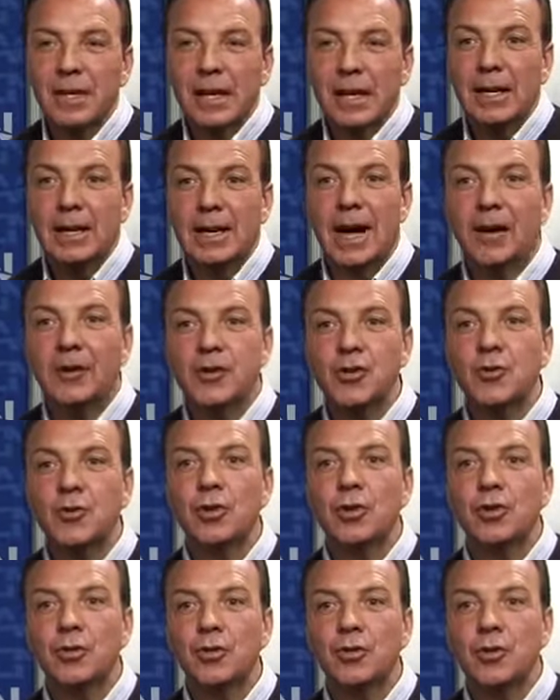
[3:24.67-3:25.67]
And now you
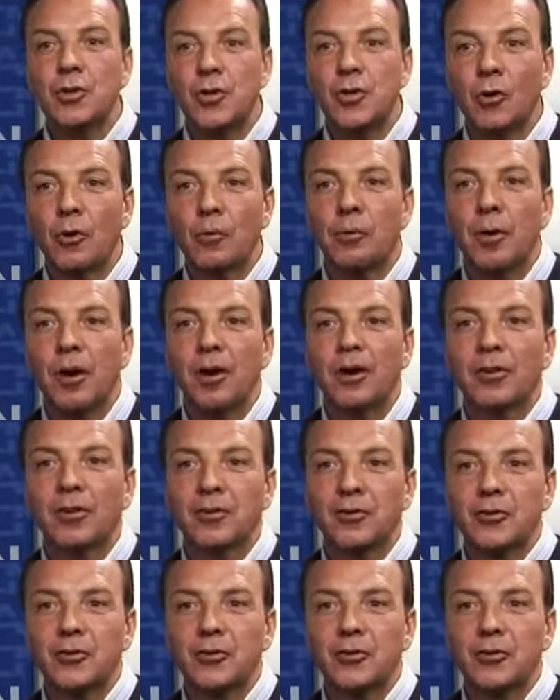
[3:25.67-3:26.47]
can do your part